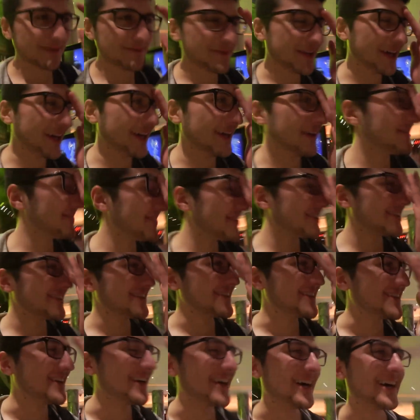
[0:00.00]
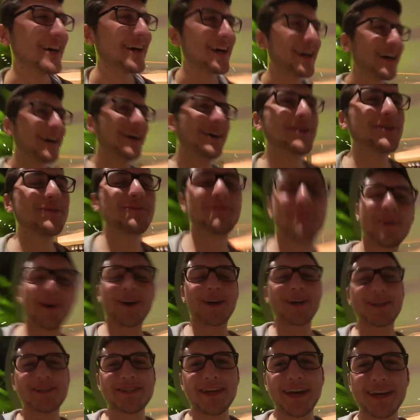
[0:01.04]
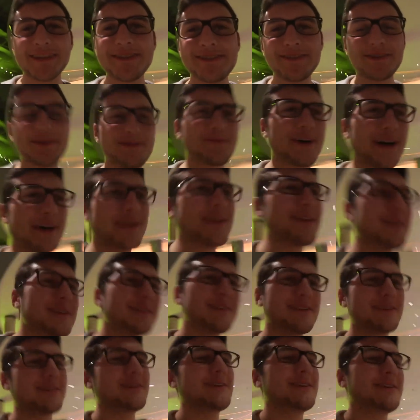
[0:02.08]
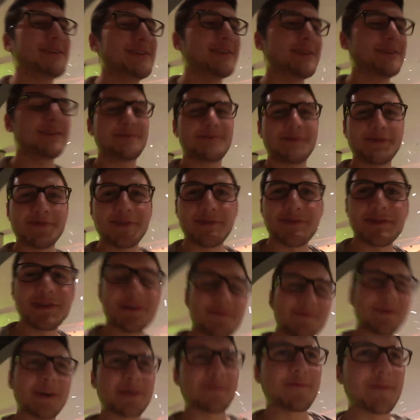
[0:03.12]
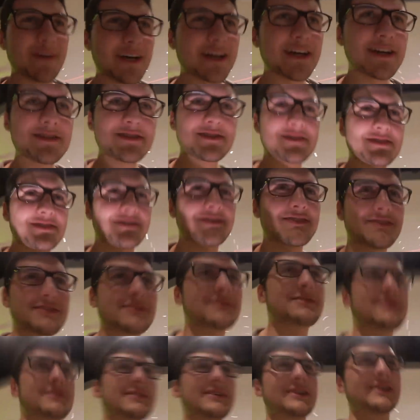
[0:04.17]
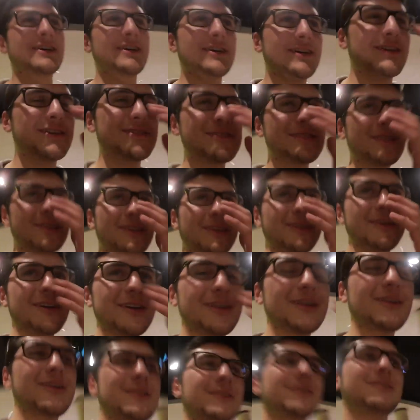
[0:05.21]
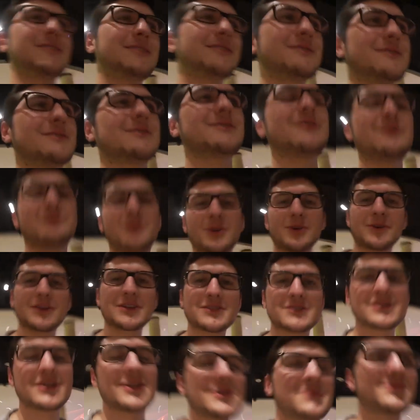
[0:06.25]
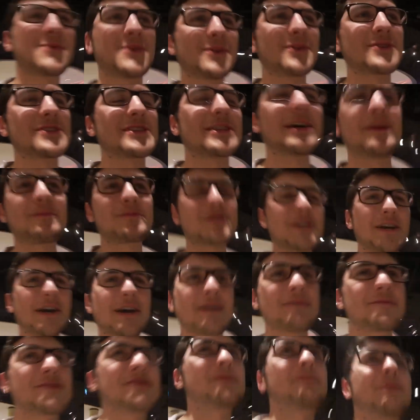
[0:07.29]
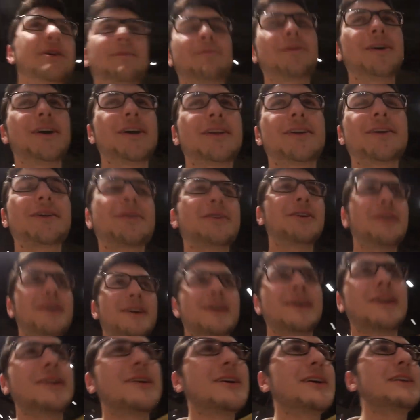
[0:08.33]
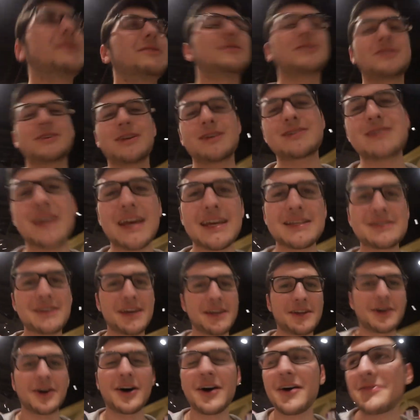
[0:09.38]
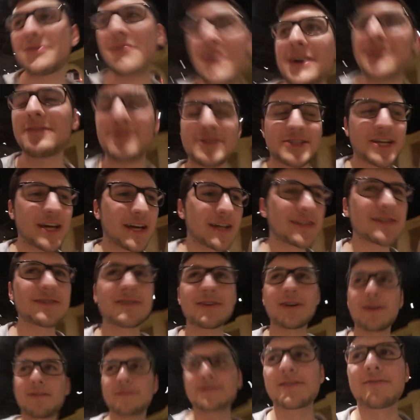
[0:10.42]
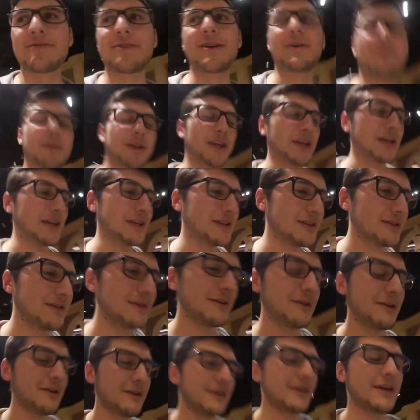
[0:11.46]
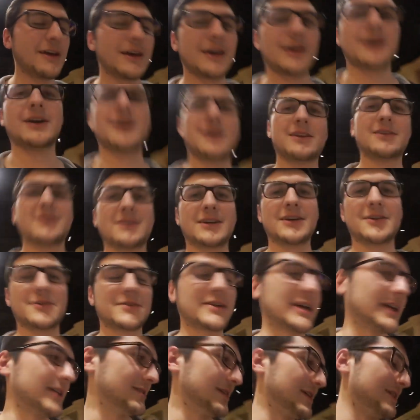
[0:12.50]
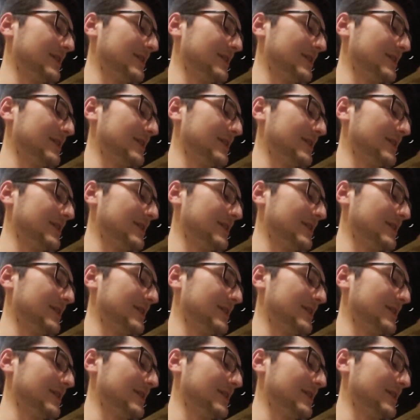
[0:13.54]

up day. Uh, I opened pocket checks on the button for fifteen big blinds. Uh, Selena, the Poker Stars Pro, snap jams, big blind, I call. She has ace eight off, I have checks, obviously flop an eight. And I don't get